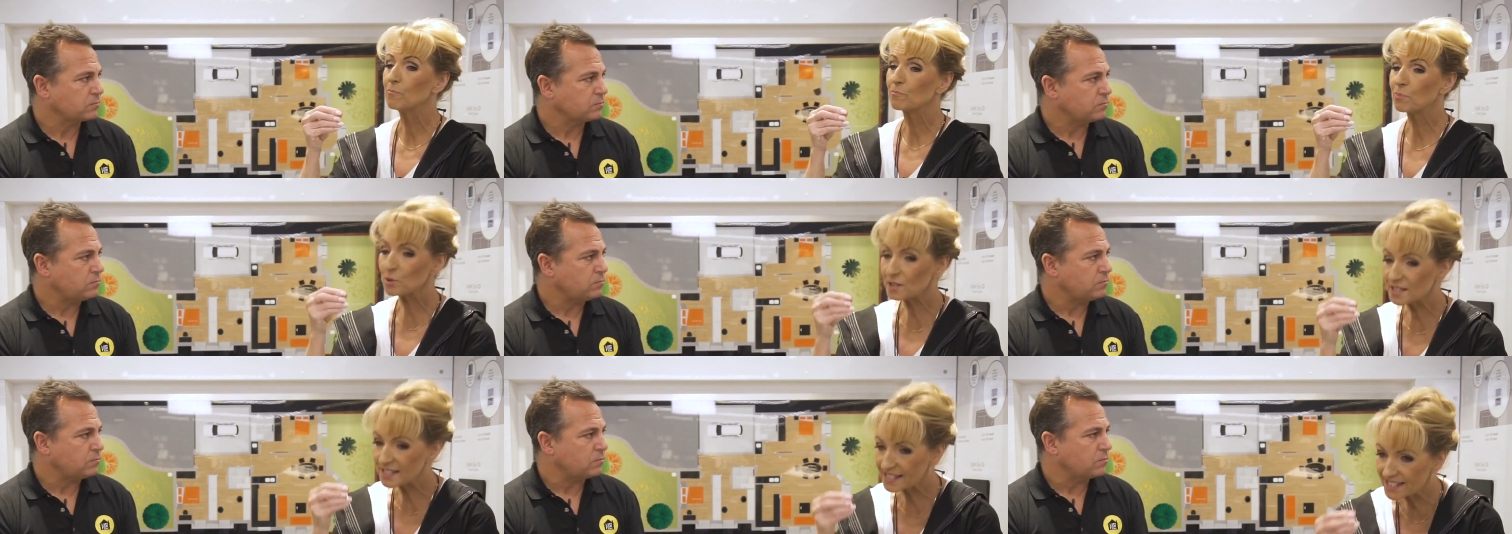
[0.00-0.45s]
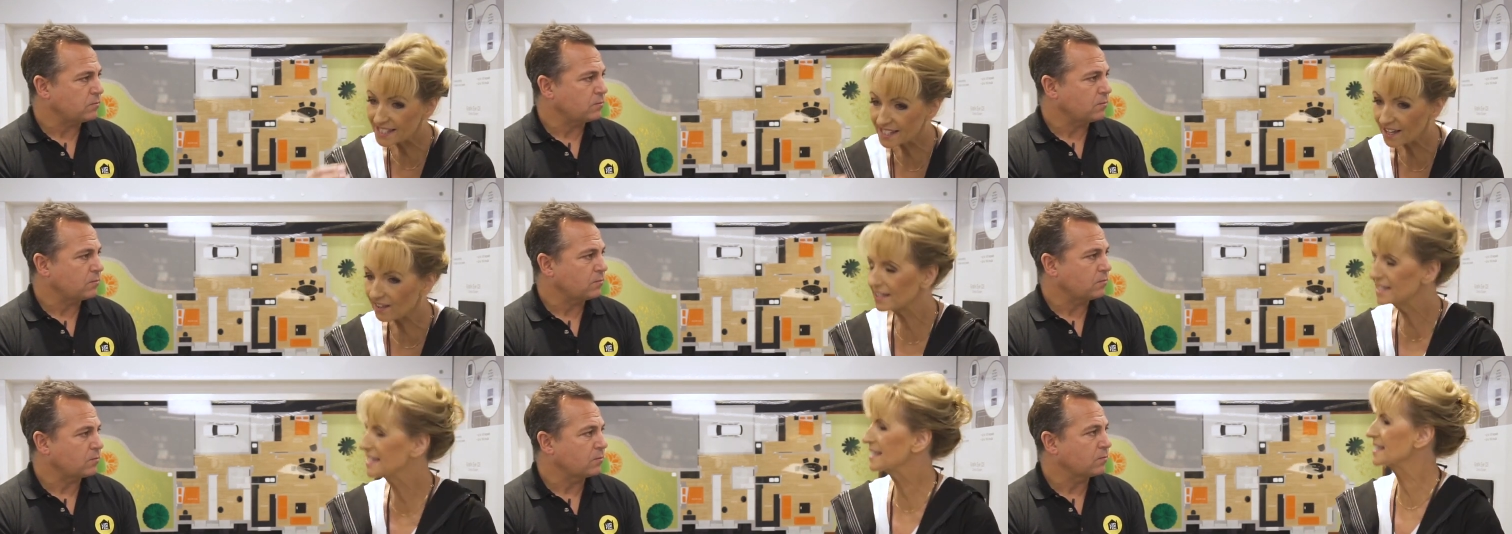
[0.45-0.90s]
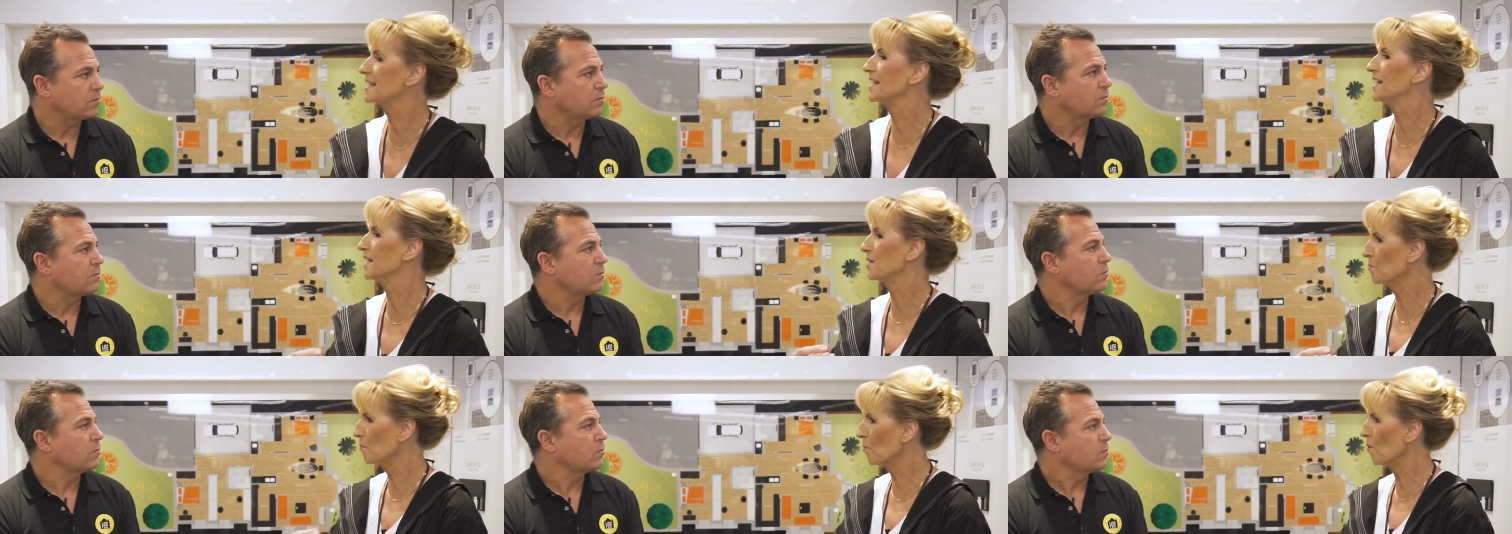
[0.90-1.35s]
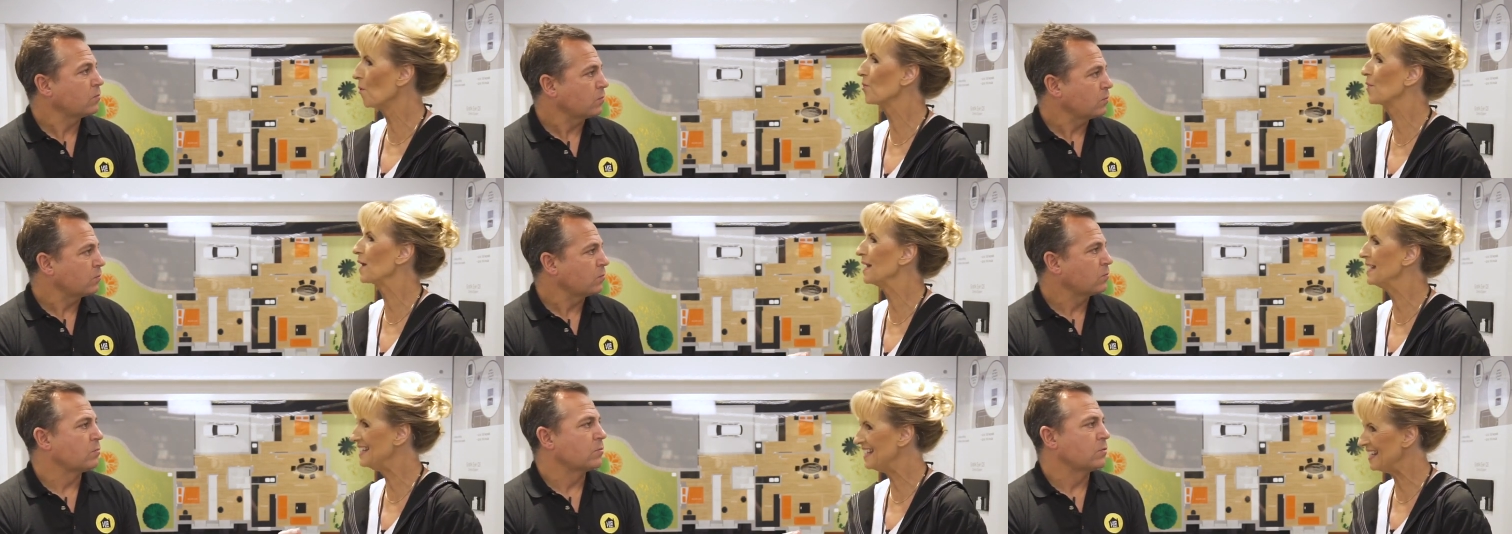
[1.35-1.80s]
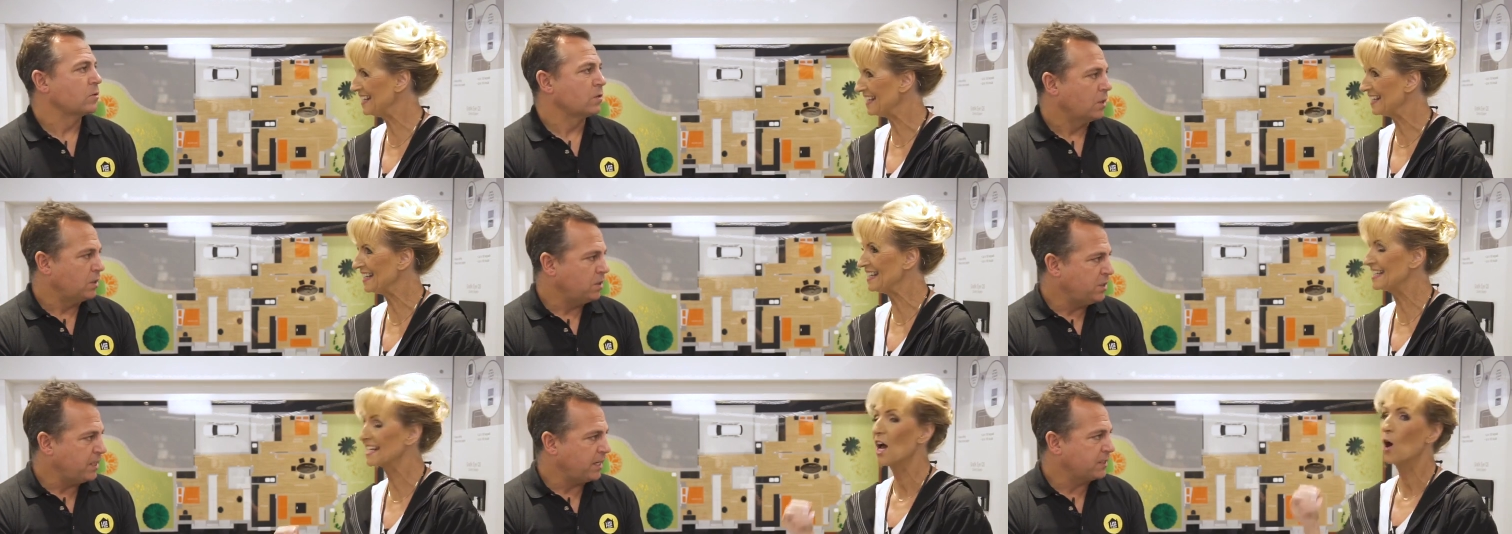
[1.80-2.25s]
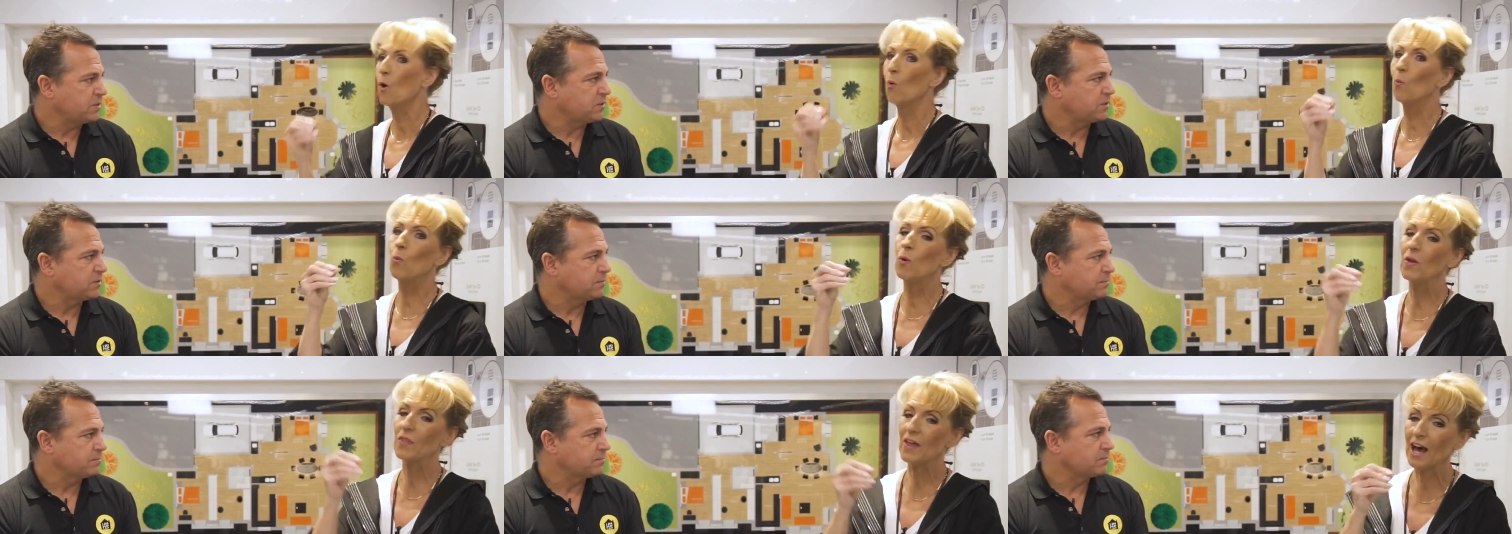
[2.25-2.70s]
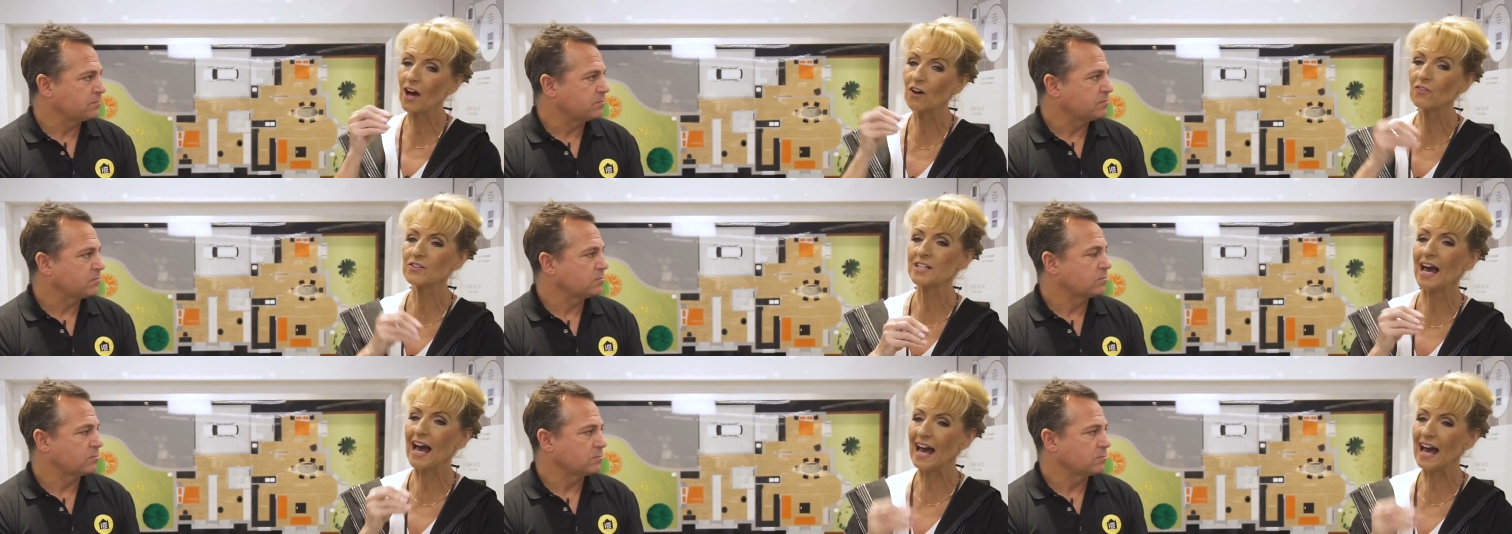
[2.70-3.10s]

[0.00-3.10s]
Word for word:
Speaker 1: precisely what they need yes. without